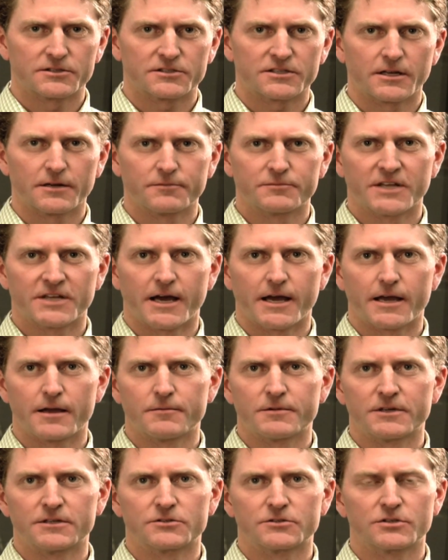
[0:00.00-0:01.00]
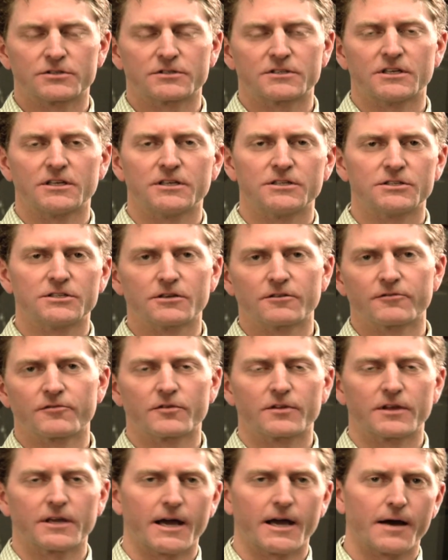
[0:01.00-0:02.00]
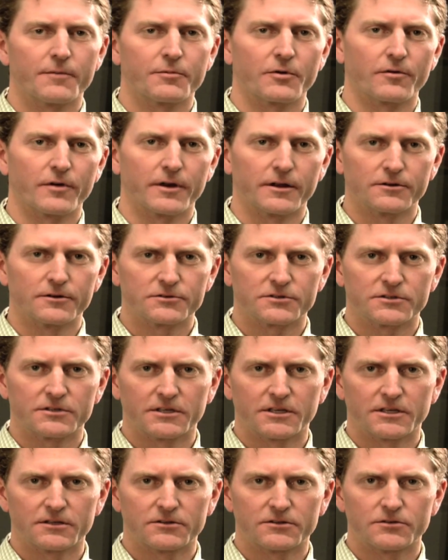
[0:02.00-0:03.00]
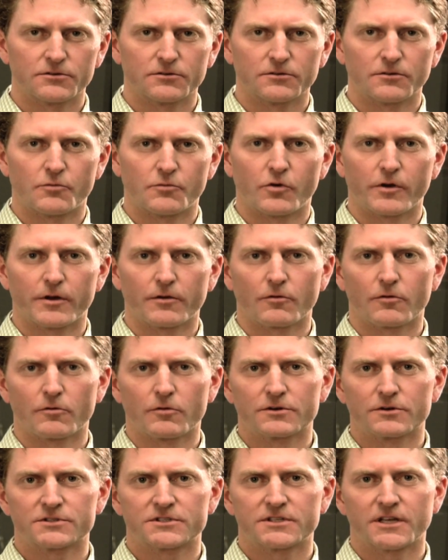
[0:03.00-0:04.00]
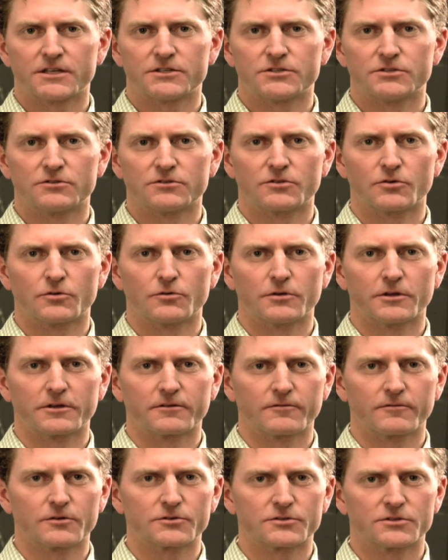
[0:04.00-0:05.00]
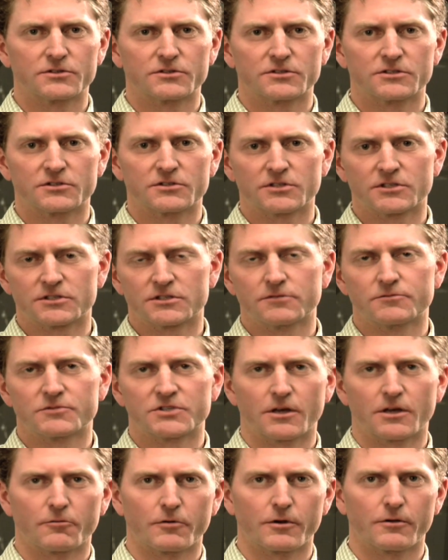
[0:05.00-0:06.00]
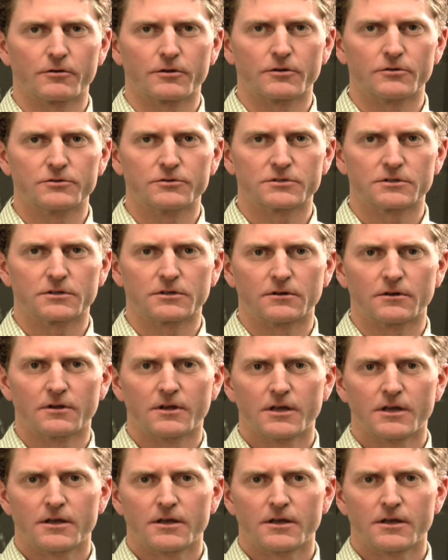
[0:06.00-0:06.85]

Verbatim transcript: setup time, and it's just easier for the operators to get to the point where we're staging tooling versus the systems that we were using